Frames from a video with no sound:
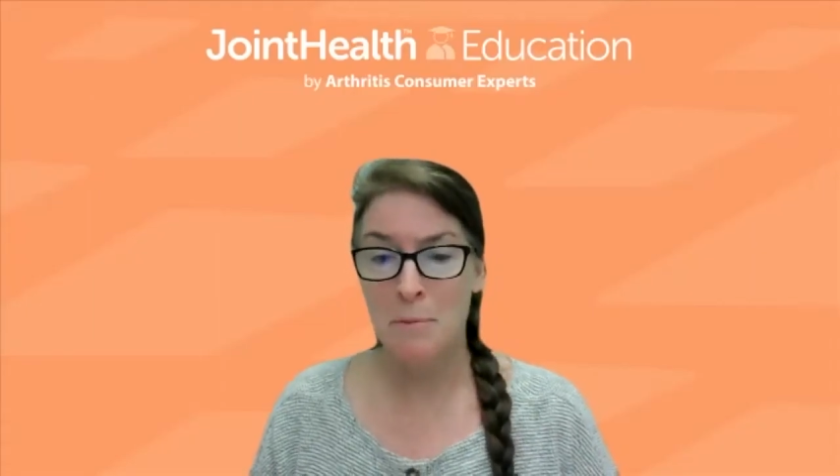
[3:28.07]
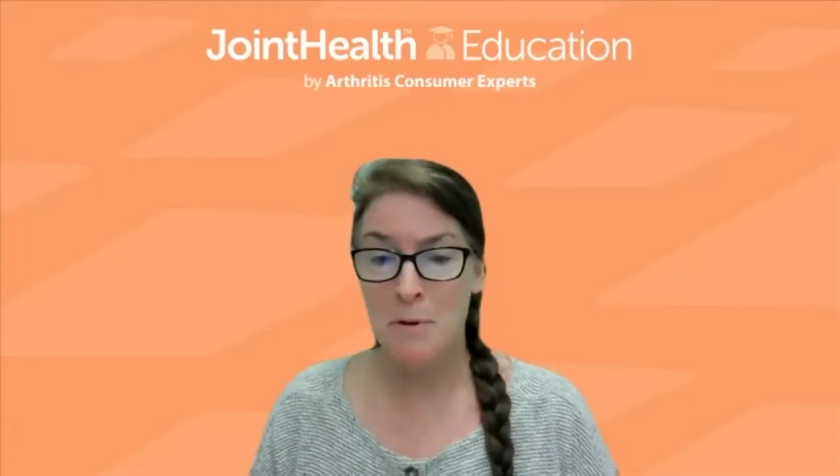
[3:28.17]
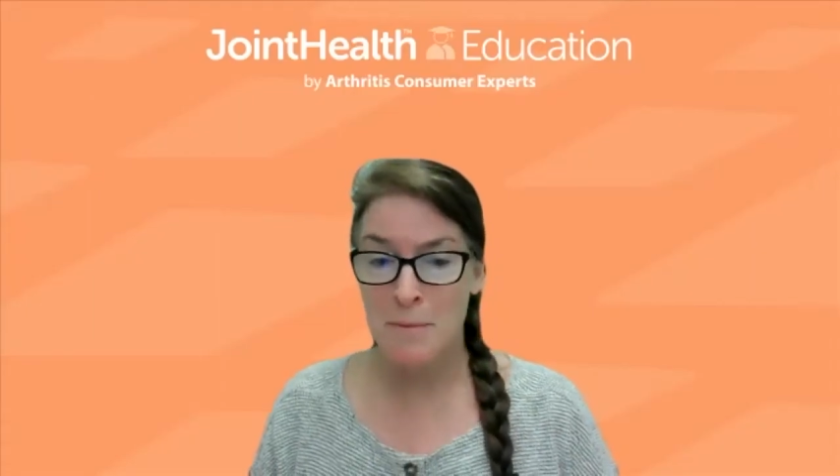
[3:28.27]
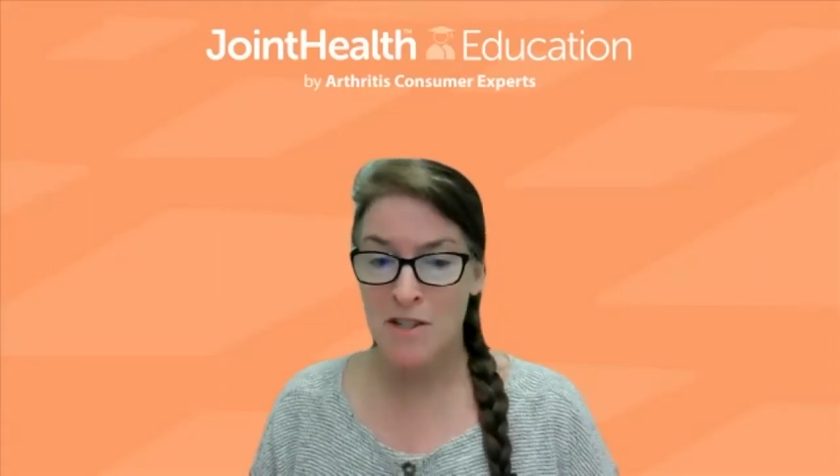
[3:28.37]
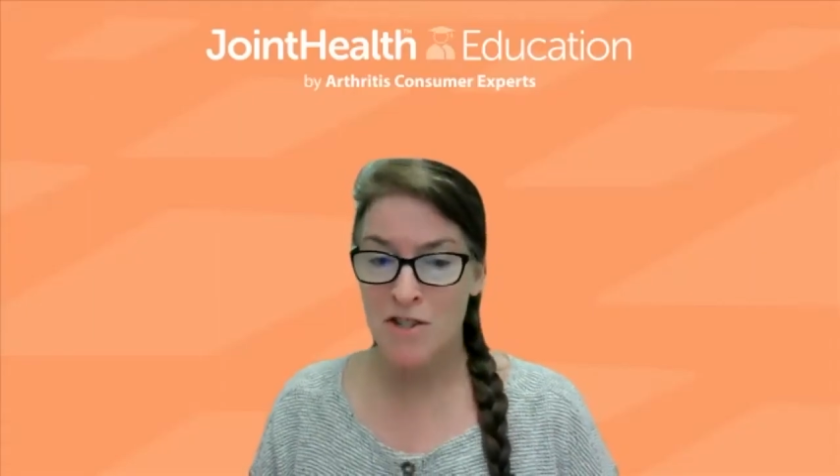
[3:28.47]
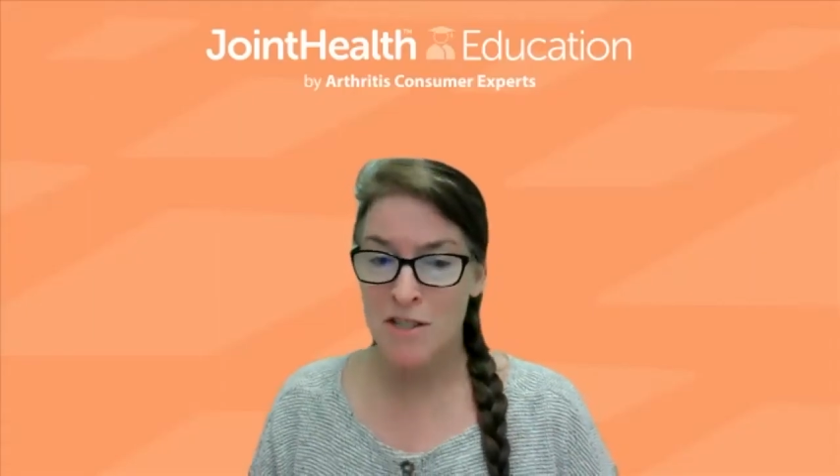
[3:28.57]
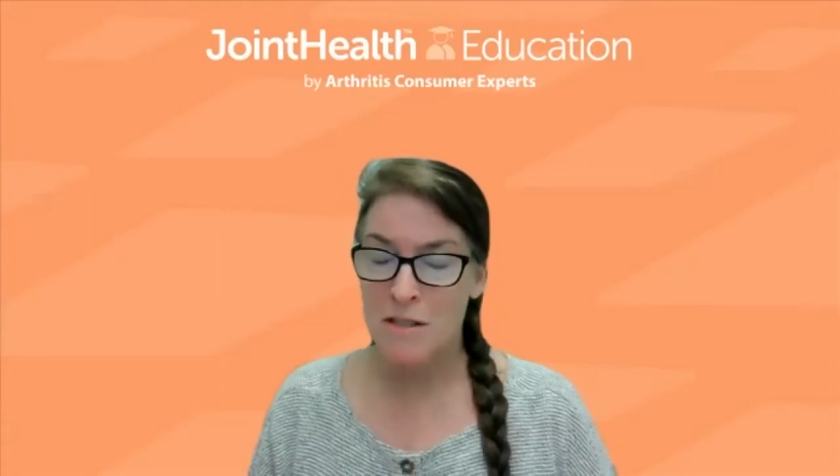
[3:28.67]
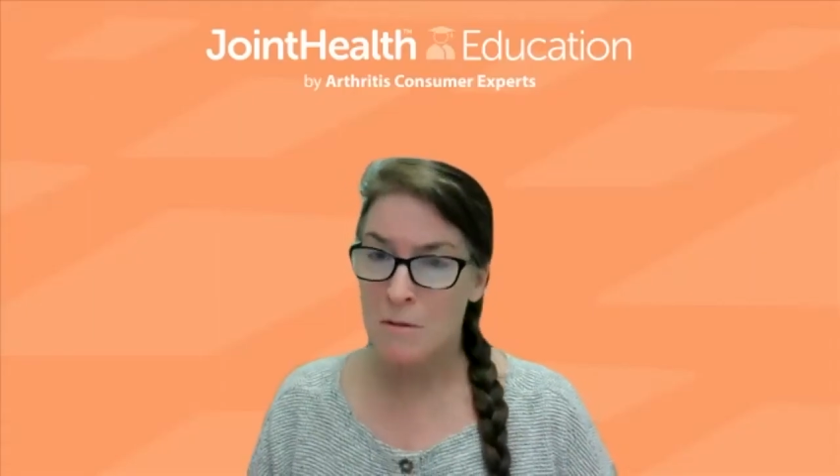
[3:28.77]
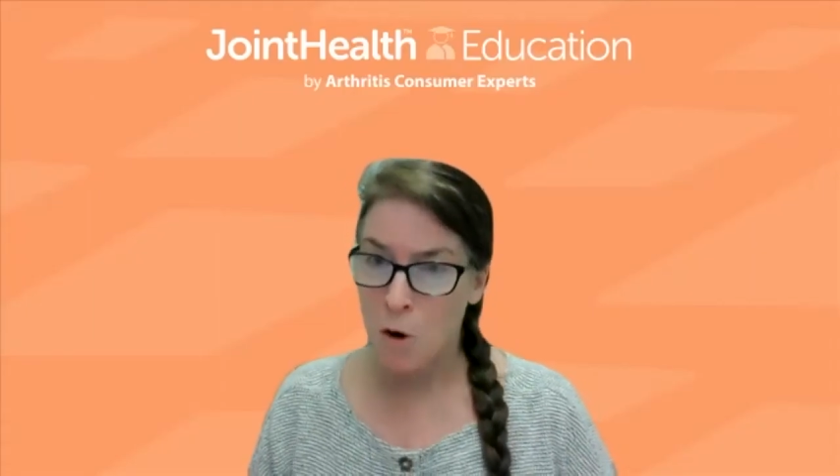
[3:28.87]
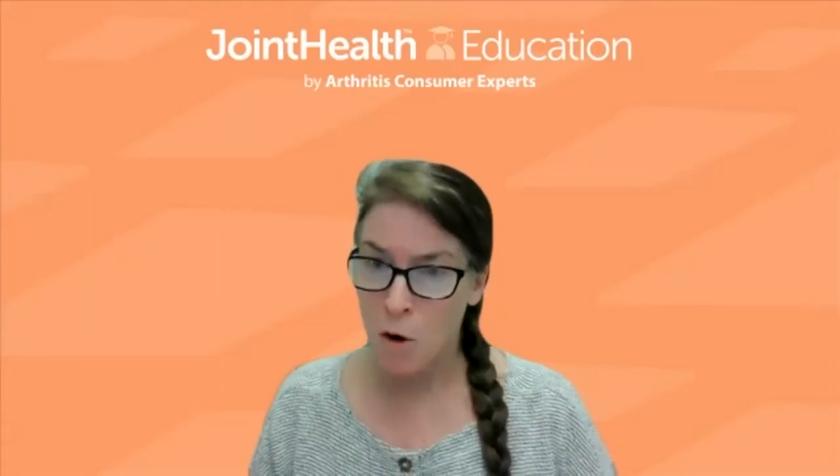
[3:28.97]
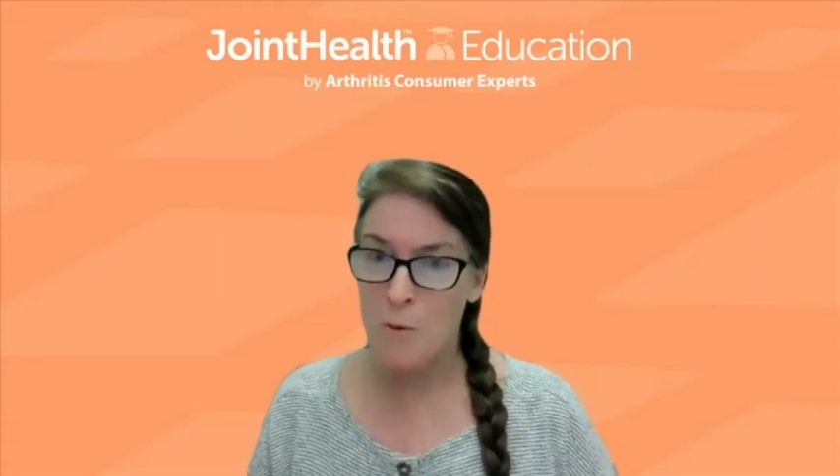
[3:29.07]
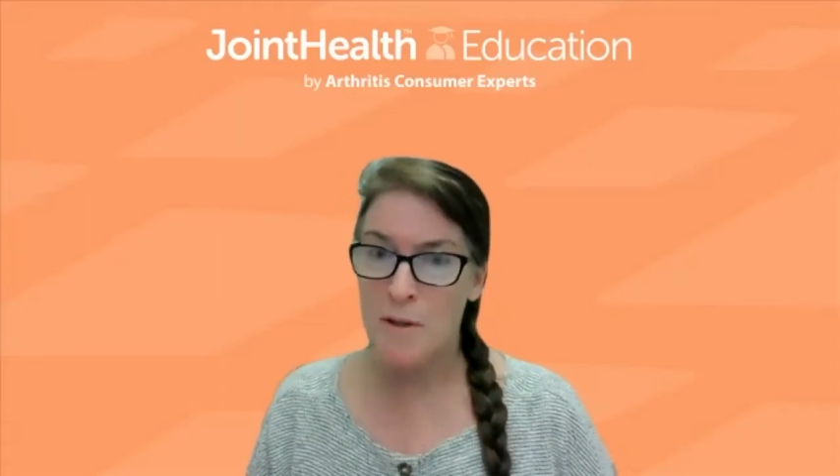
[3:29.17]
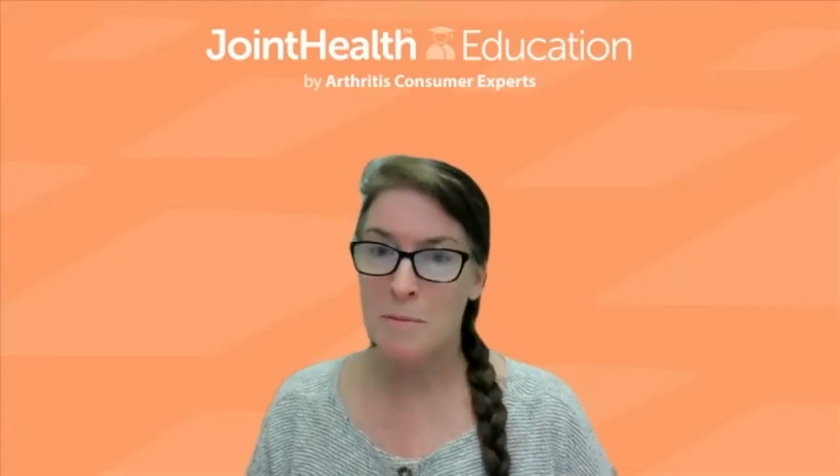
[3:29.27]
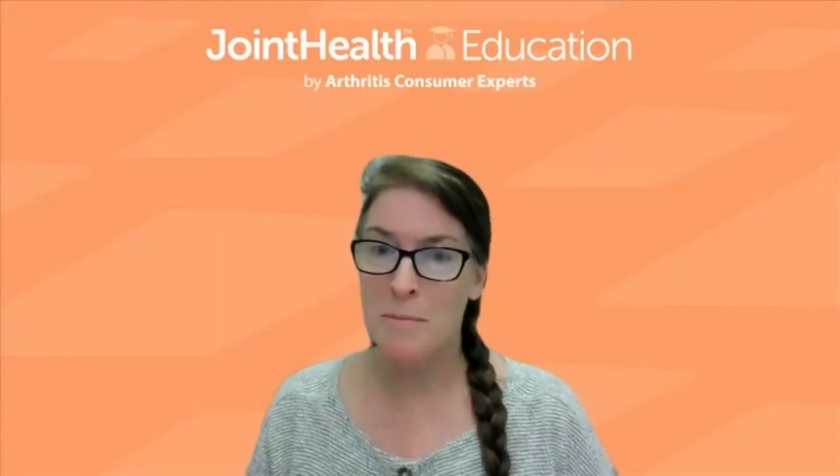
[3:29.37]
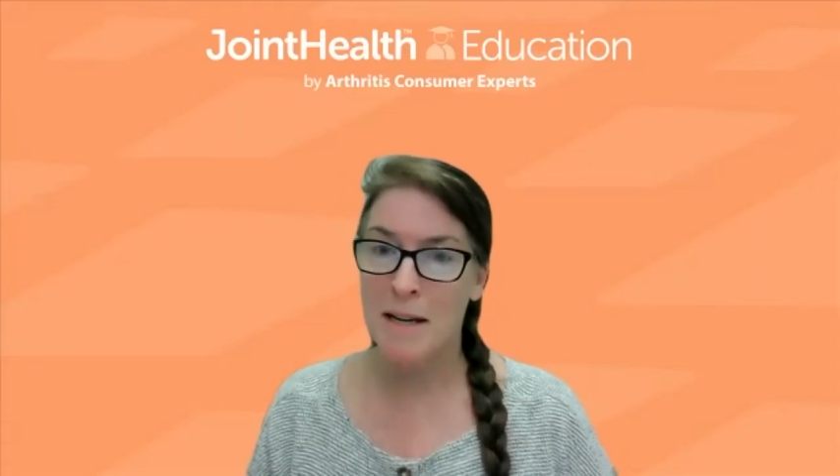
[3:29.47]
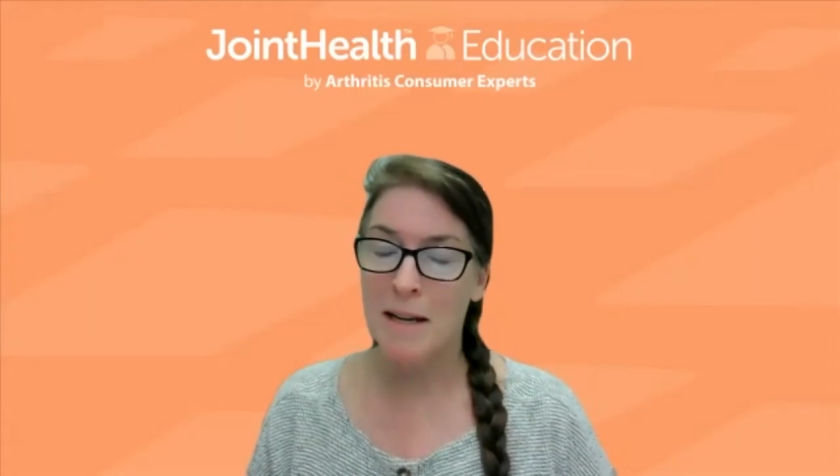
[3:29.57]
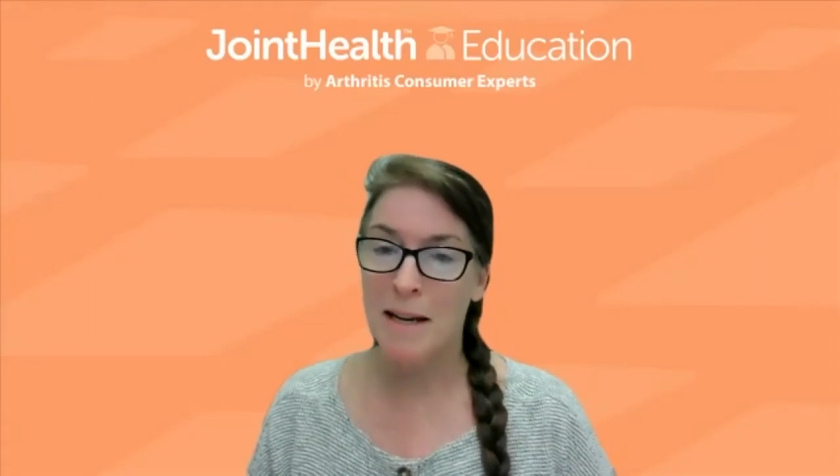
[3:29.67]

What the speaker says: permission to always make